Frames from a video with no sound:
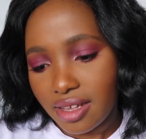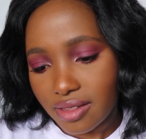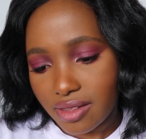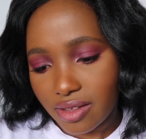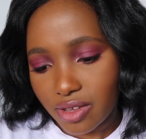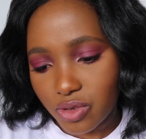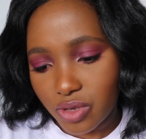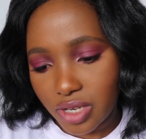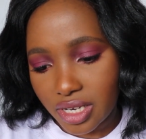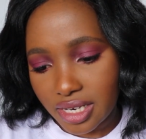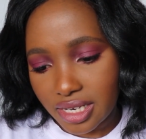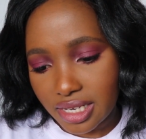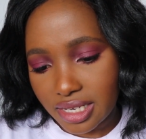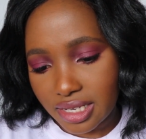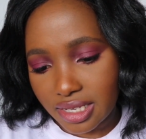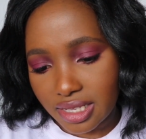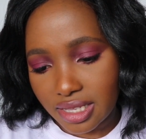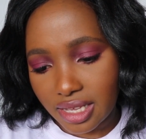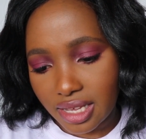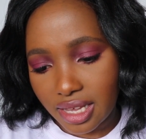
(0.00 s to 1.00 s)
This one
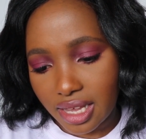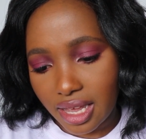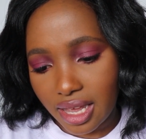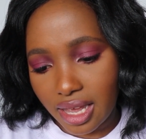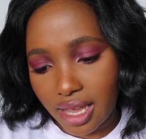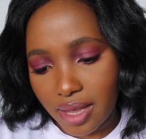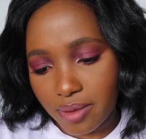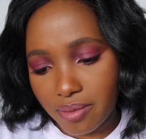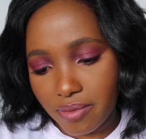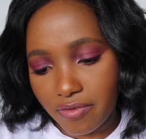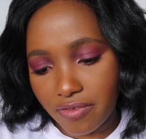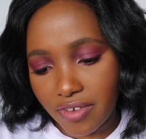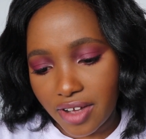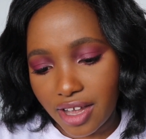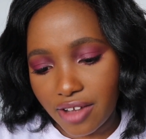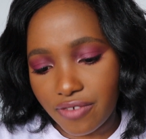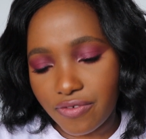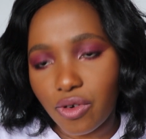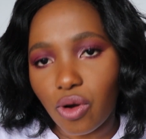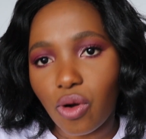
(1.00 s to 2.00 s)
is the
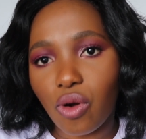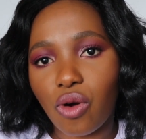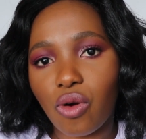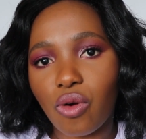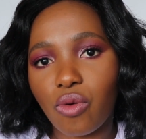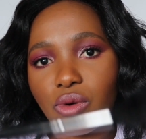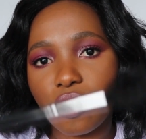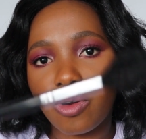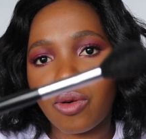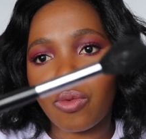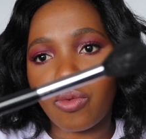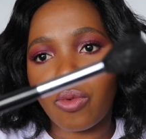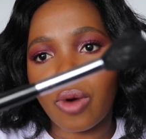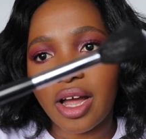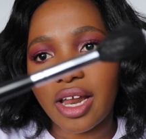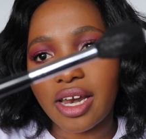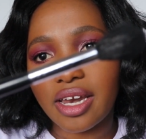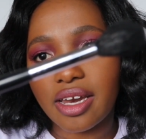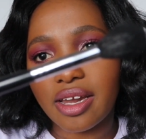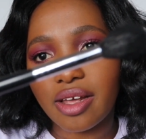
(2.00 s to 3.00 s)

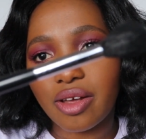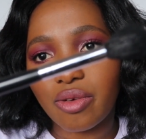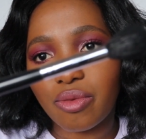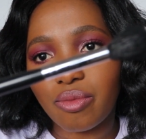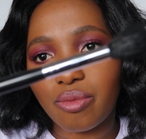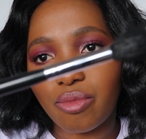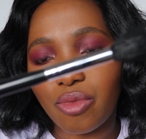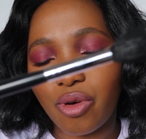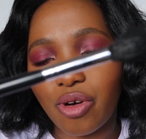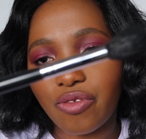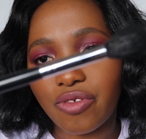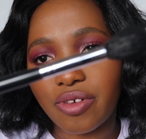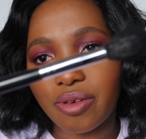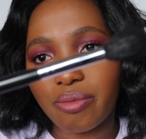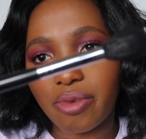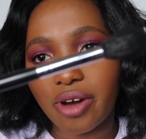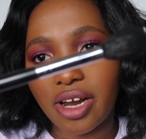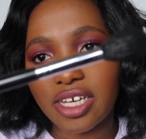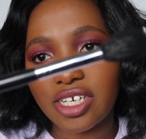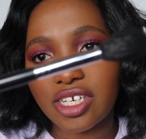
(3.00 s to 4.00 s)
M501
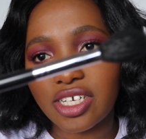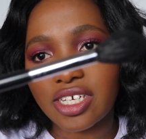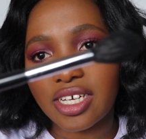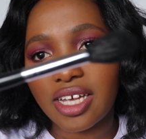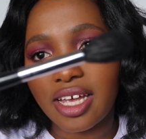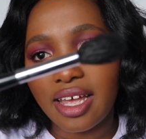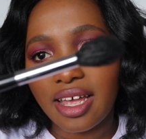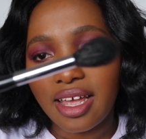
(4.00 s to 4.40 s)
Morphe brush,